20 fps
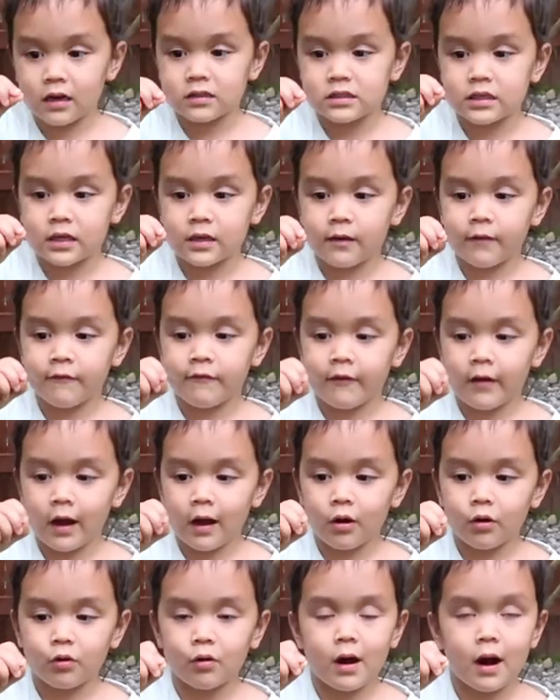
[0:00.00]
I do
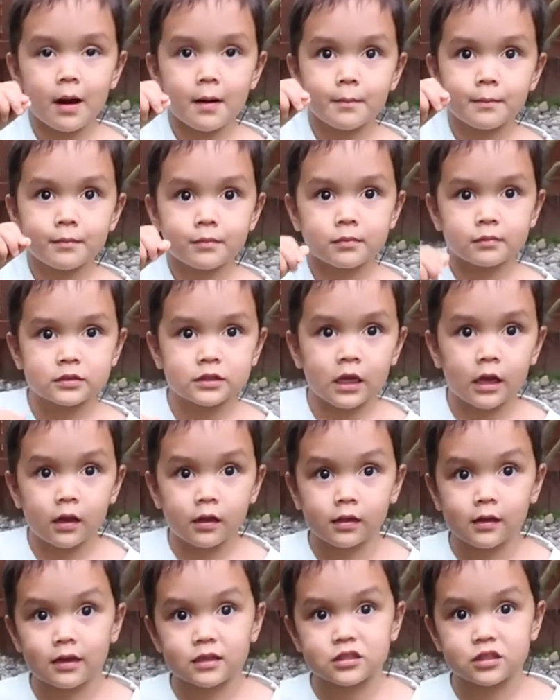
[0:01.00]
GFL um
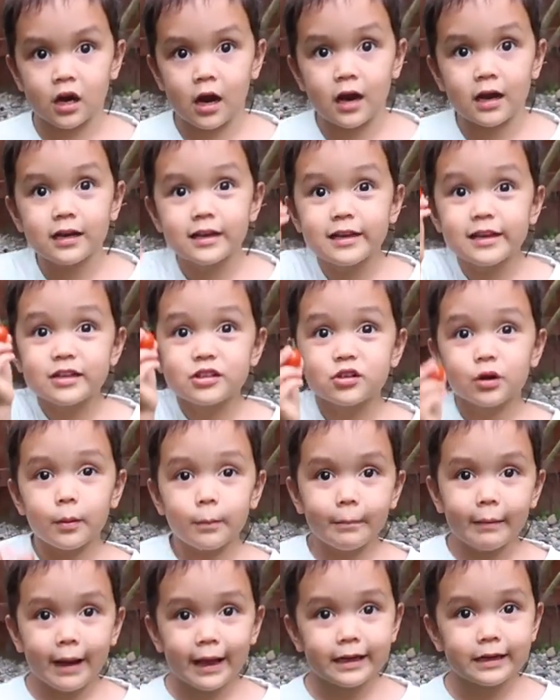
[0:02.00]
taste a tiny
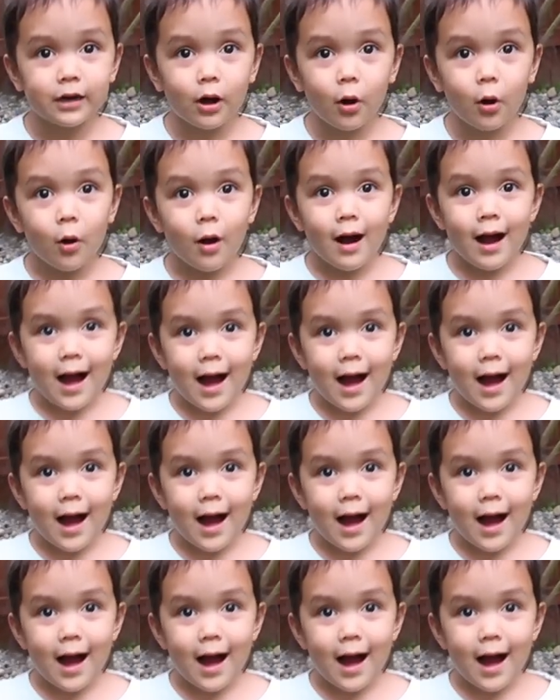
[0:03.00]
tomato